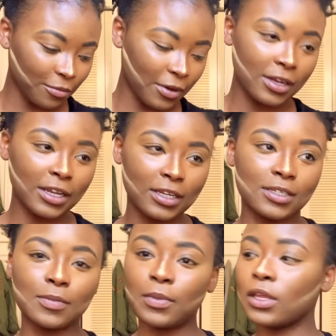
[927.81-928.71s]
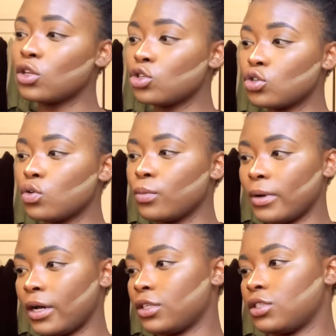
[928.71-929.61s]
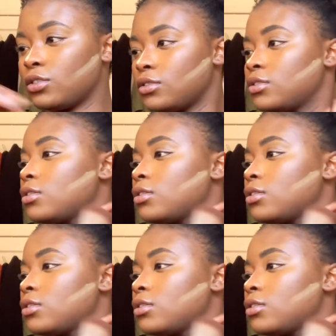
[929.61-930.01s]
want it to be too much.